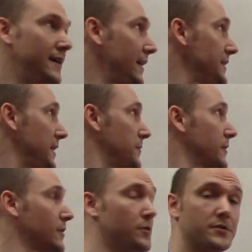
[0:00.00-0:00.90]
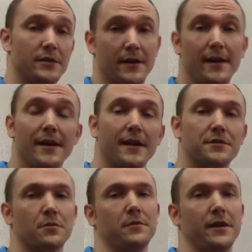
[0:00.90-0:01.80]
I came to the conclusion that I had a
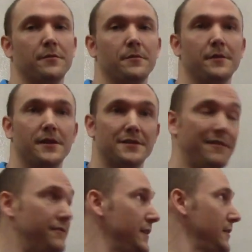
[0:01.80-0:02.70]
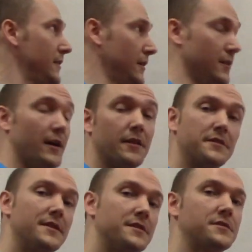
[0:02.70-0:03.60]
torn labrum because I fit a lot of the
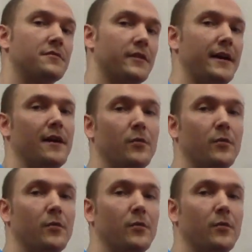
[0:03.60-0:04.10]
tests for that.